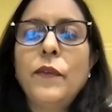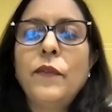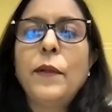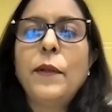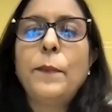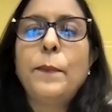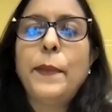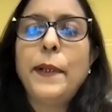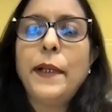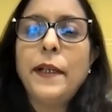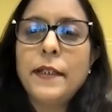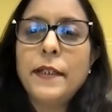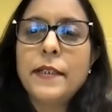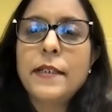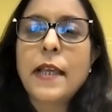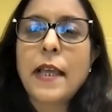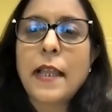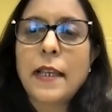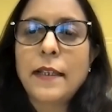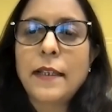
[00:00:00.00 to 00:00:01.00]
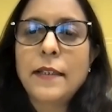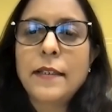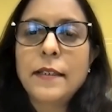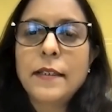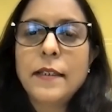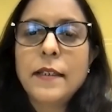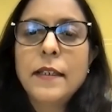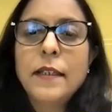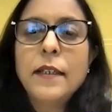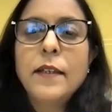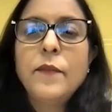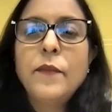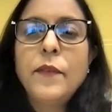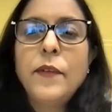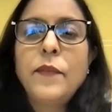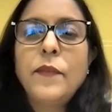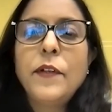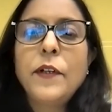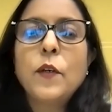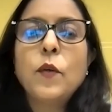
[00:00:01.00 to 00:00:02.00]
build talent, we
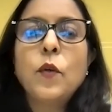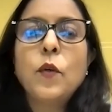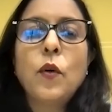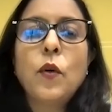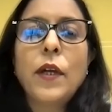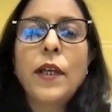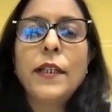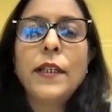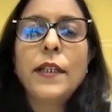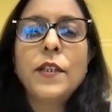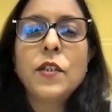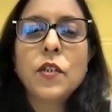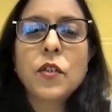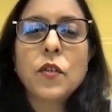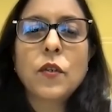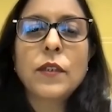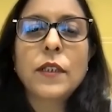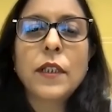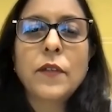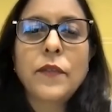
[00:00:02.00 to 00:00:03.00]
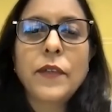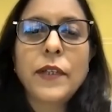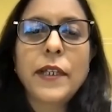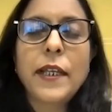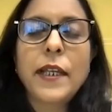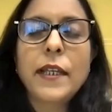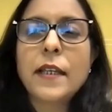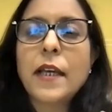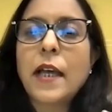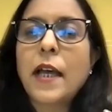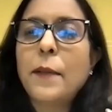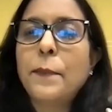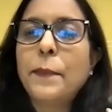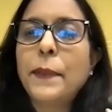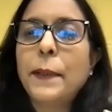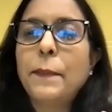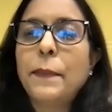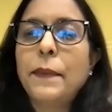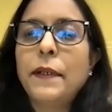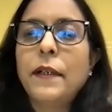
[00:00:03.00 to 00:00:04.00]
will go and ensure that we get our
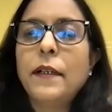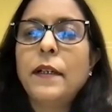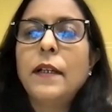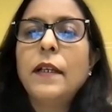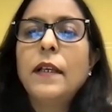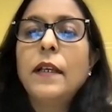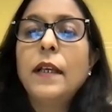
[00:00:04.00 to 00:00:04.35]
people.